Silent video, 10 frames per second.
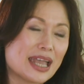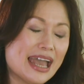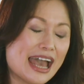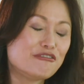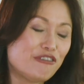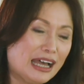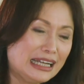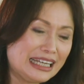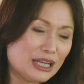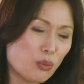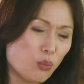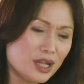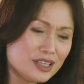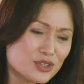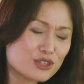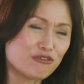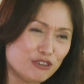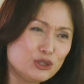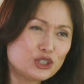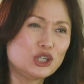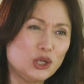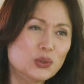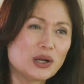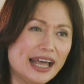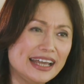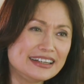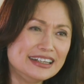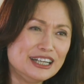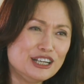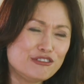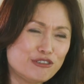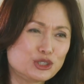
And finally, what does the future look like for